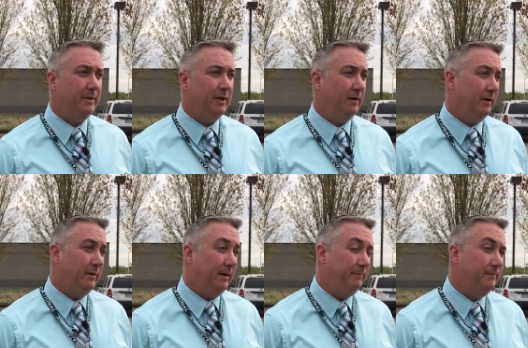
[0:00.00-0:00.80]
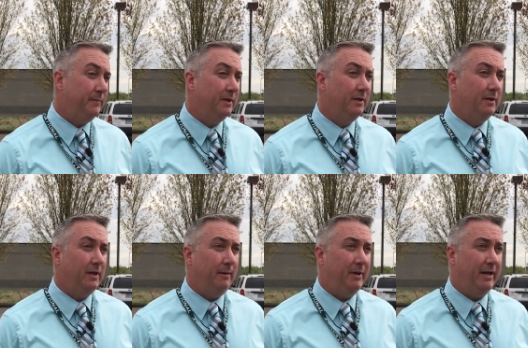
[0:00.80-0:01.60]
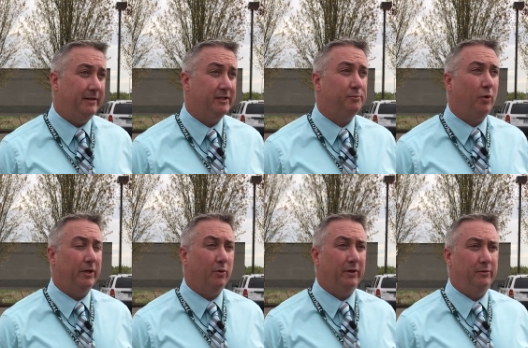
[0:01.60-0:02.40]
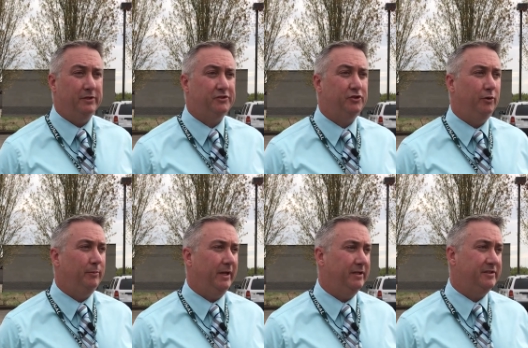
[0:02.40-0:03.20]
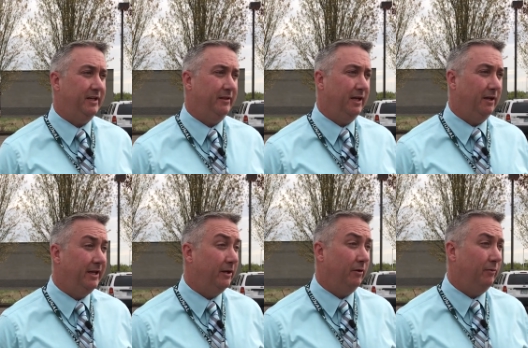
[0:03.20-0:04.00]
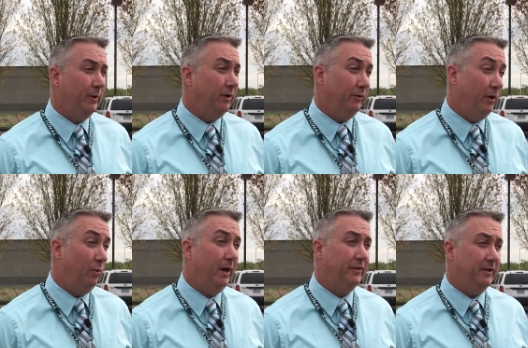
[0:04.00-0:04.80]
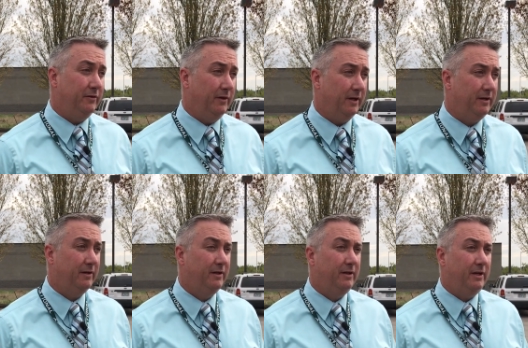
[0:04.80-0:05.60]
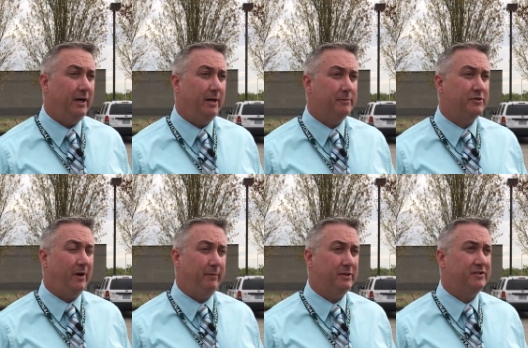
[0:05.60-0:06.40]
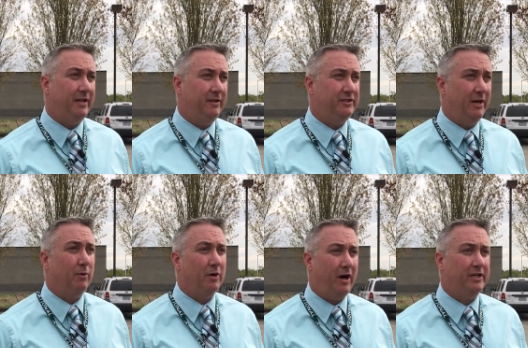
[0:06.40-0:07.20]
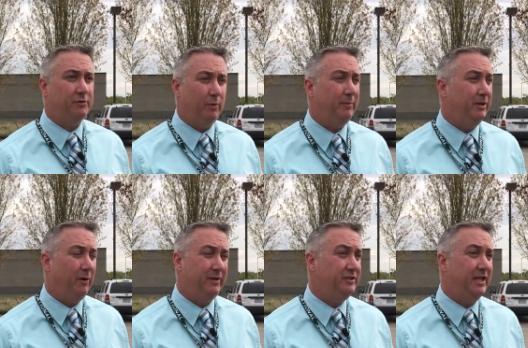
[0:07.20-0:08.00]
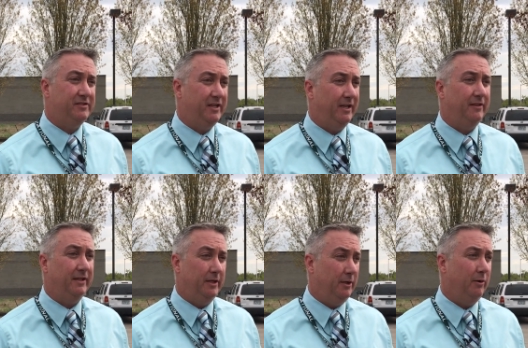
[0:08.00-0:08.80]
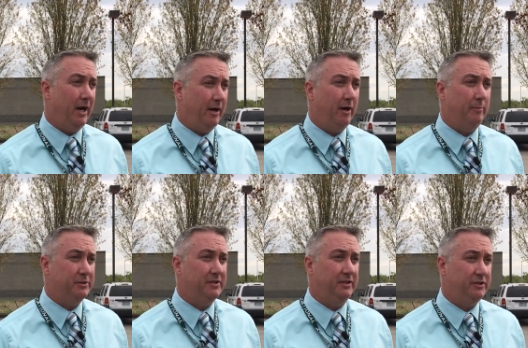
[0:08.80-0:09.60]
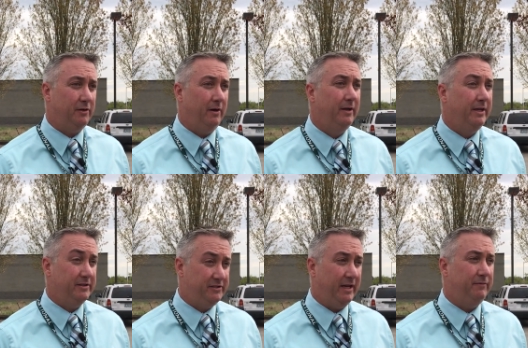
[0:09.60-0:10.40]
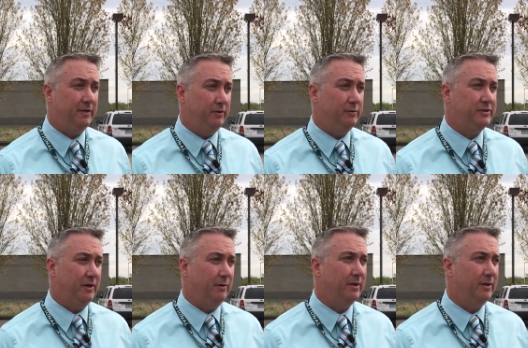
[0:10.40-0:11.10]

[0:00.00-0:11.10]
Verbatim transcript: No, I'm not at this point going to assume that it's anything illegal. We don't know what they took. So I would say the general caution would be, don't ingest anything that you're not 100% sure it's safe to do so.